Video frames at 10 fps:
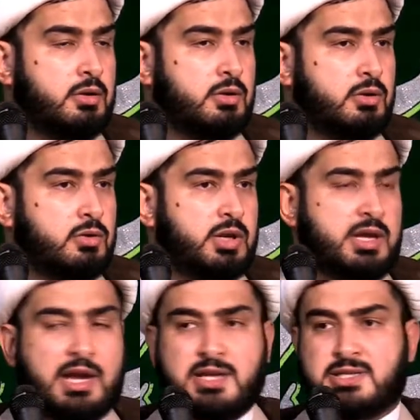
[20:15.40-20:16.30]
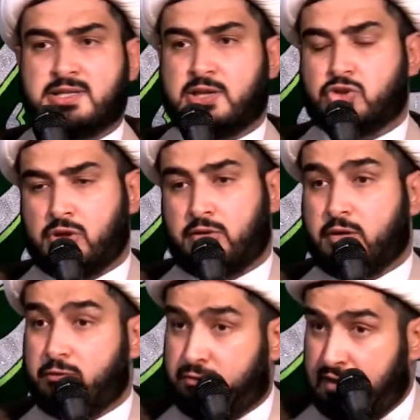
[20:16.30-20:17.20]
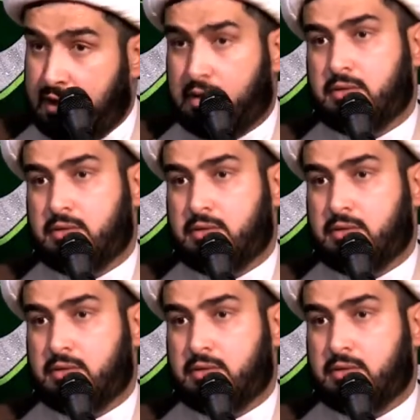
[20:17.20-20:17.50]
to the cases that children fell